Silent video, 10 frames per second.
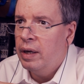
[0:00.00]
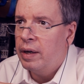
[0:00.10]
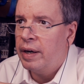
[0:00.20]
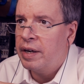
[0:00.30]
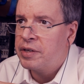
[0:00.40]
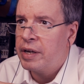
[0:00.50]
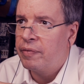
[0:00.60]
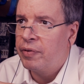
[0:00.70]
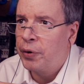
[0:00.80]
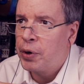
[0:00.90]
nice steep
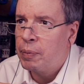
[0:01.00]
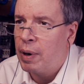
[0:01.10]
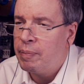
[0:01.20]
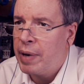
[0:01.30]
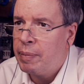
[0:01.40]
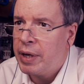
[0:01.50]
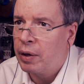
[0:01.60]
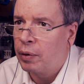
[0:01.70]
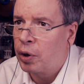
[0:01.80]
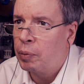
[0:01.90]
filter, but maybe a
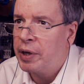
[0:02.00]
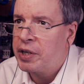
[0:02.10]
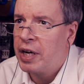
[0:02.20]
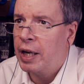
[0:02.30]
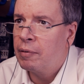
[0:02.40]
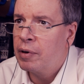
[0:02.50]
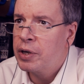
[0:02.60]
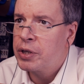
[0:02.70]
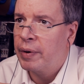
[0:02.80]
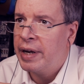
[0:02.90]
little bit shallower,
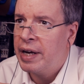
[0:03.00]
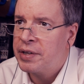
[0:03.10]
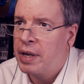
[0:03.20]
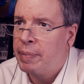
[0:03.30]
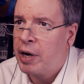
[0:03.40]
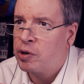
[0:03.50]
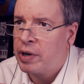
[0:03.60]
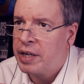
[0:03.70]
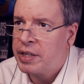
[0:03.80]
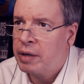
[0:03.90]
so it has that better
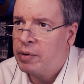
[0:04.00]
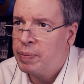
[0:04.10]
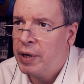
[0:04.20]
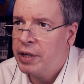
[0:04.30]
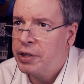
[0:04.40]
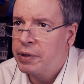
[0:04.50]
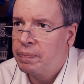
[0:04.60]
transient response.